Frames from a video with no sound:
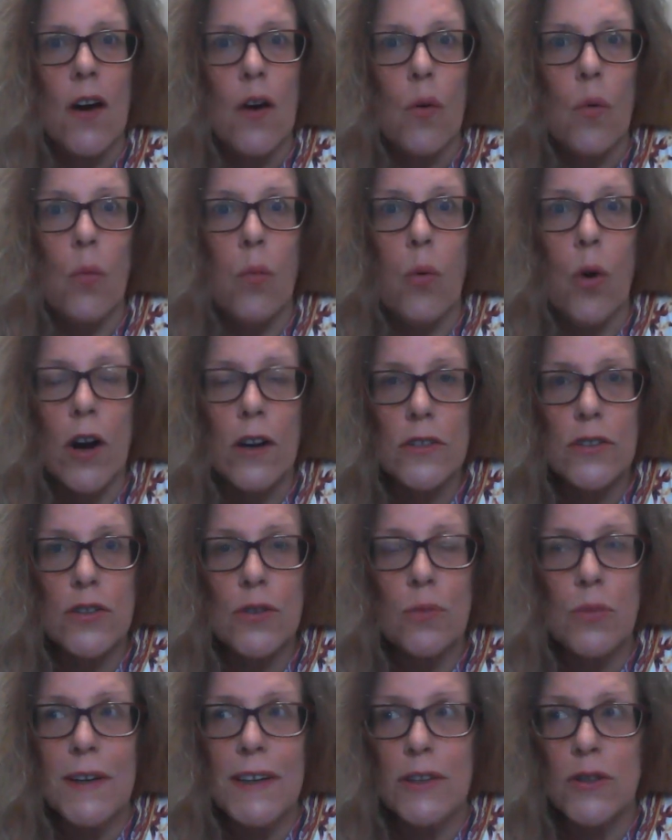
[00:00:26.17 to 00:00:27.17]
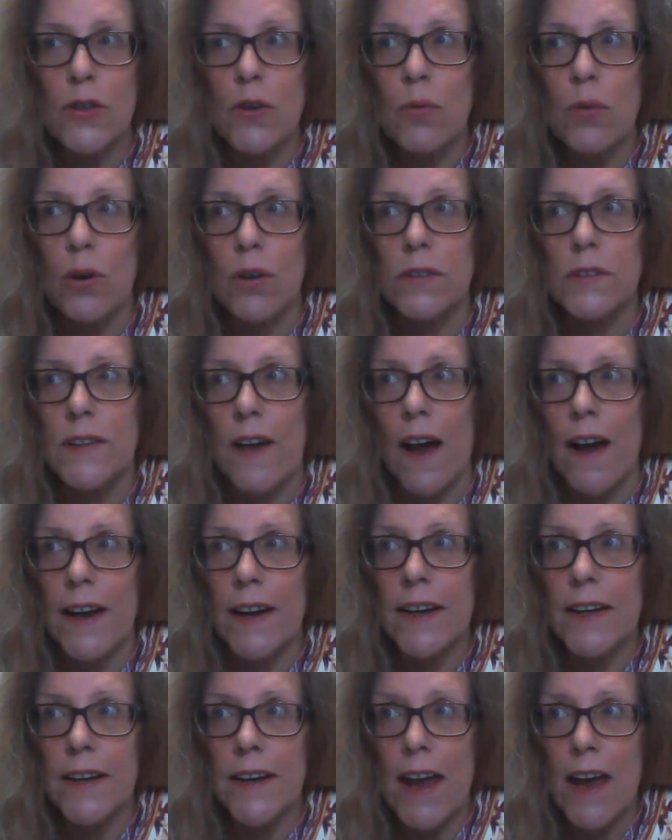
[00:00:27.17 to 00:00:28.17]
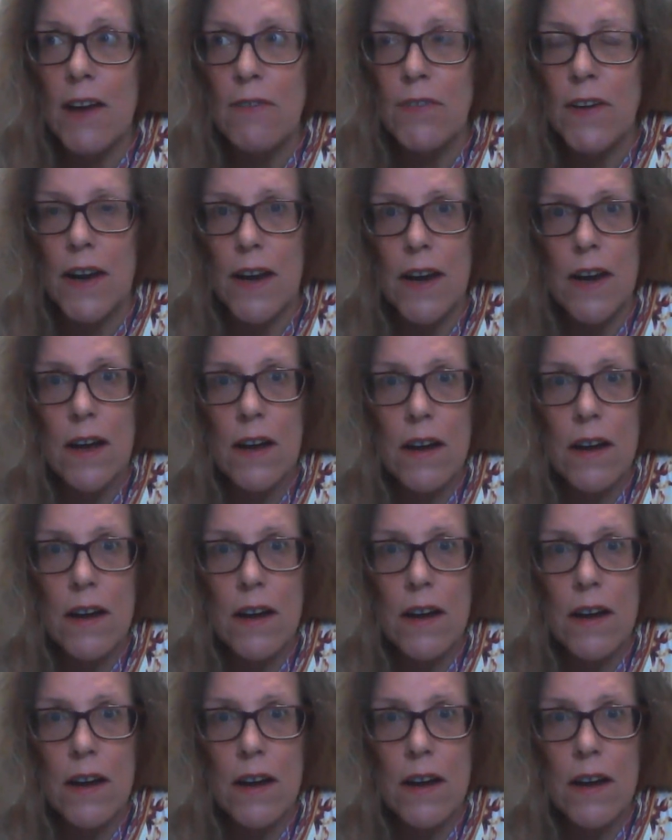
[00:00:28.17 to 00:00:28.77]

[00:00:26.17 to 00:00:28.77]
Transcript: what do we do all day in heaven?